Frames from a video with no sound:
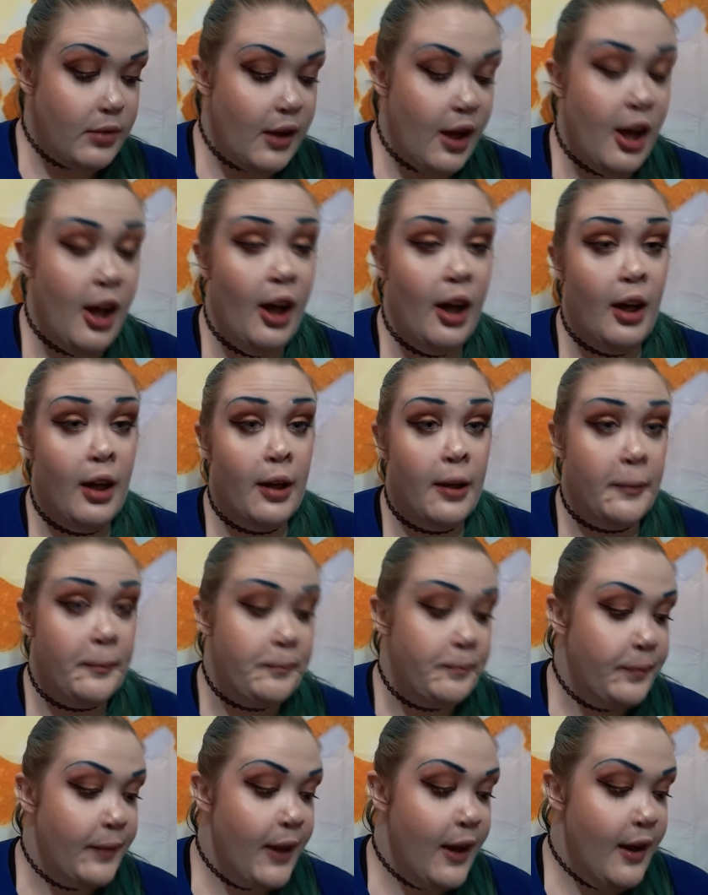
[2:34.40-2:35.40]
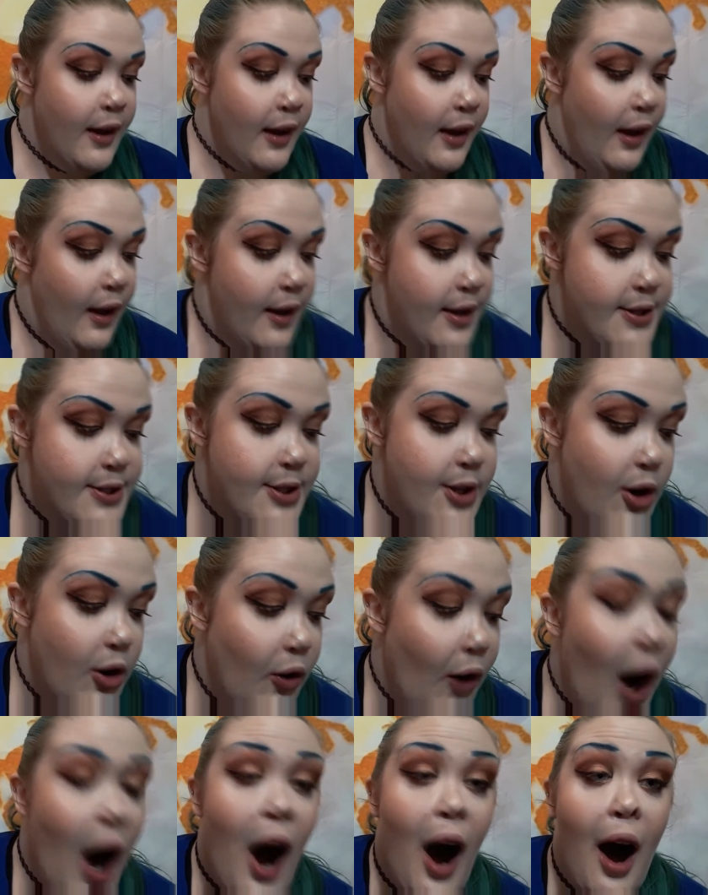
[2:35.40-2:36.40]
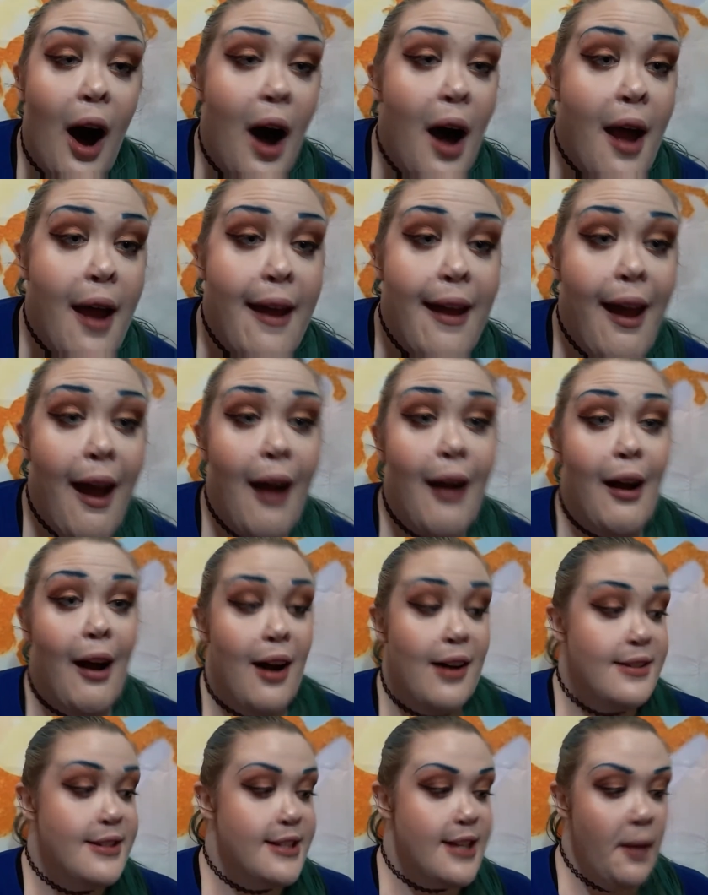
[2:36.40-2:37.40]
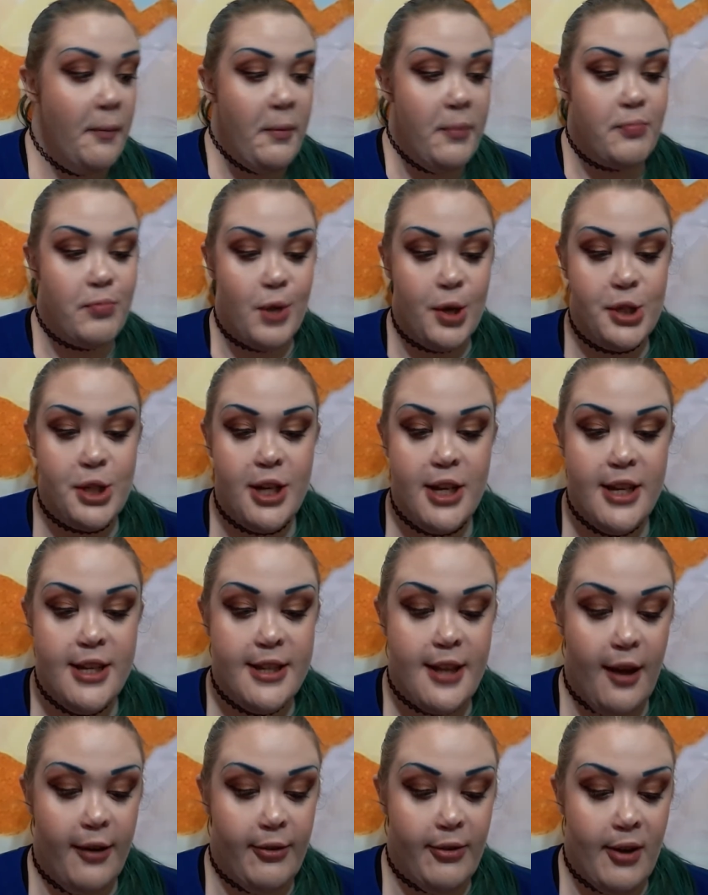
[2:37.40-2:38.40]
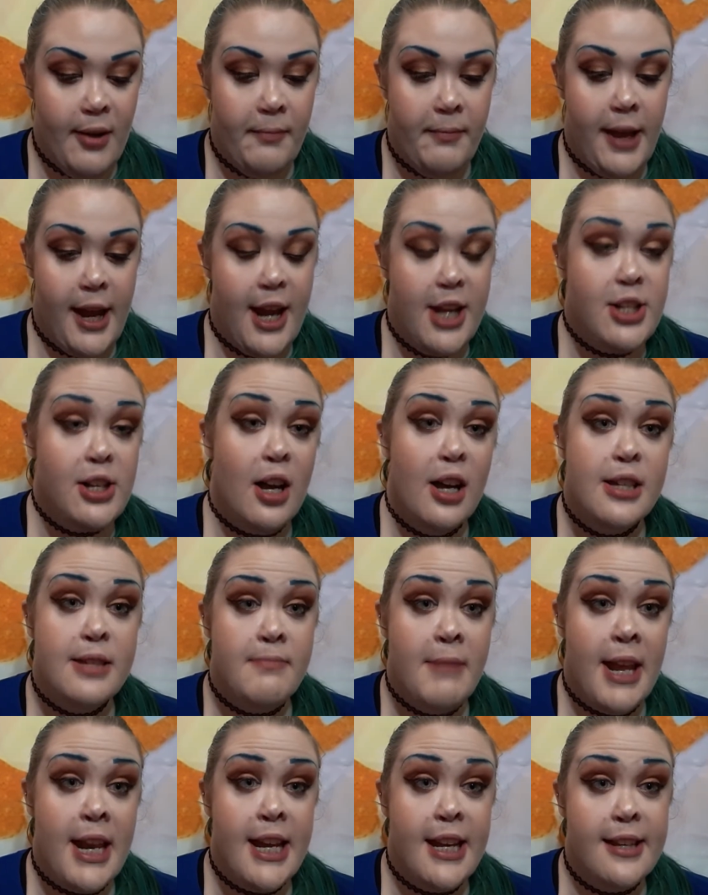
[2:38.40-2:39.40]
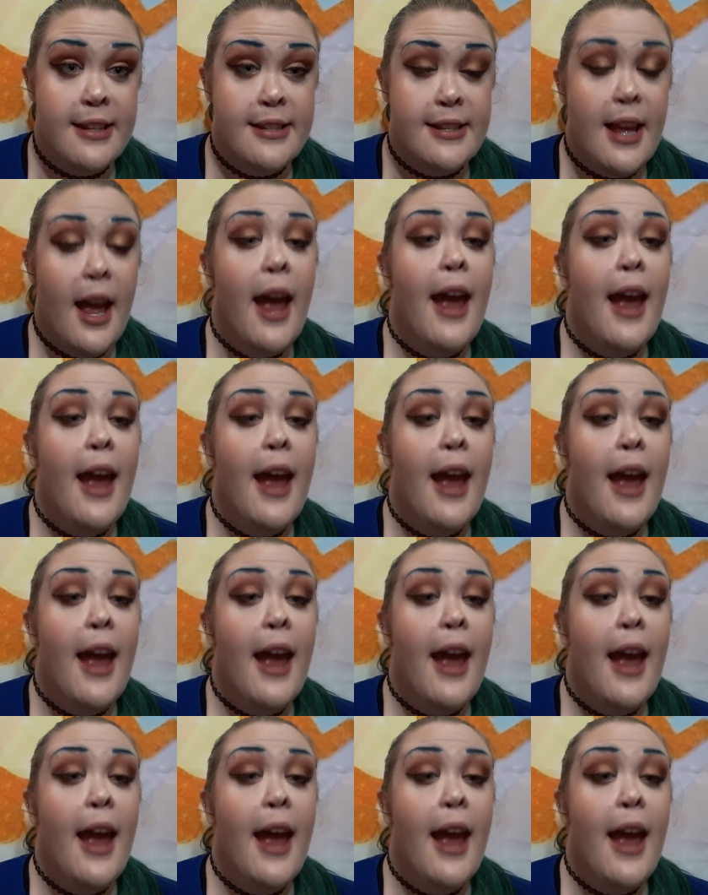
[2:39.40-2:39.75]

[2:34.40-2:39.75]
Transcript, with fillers: Um, so I got some brushes from B H Cosmetics.